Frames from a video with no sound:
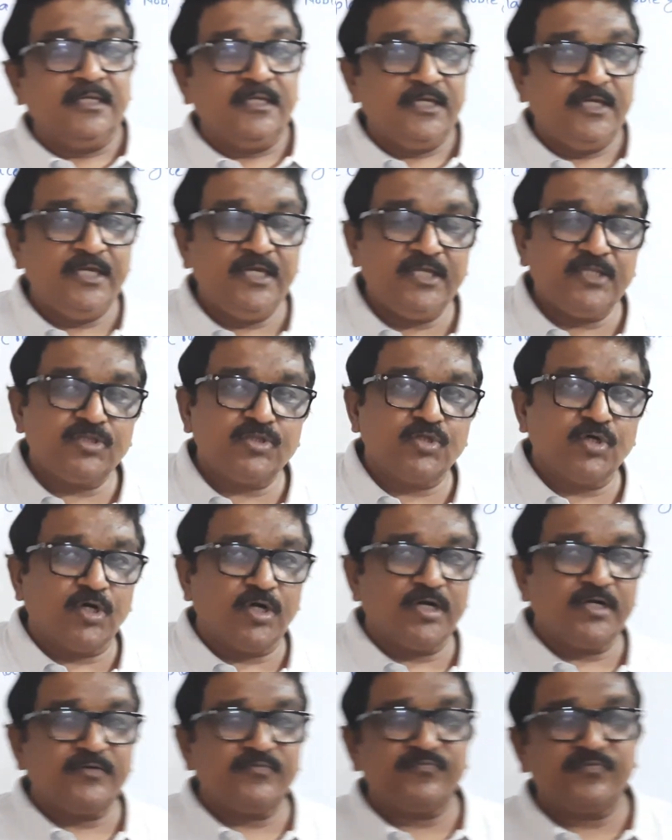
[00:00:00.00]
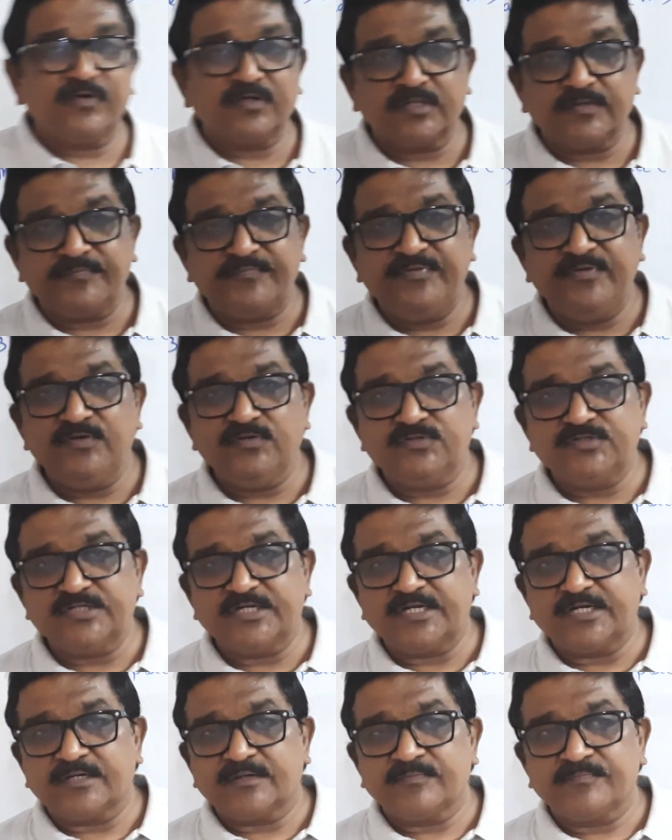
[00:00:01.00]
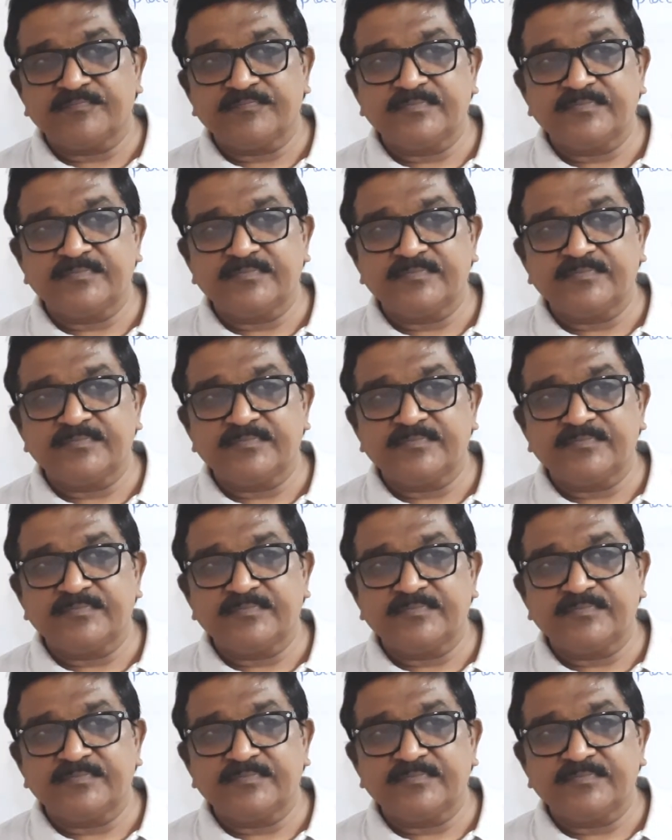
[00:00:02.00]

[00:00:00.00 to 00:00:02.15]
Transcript: He thought for the future.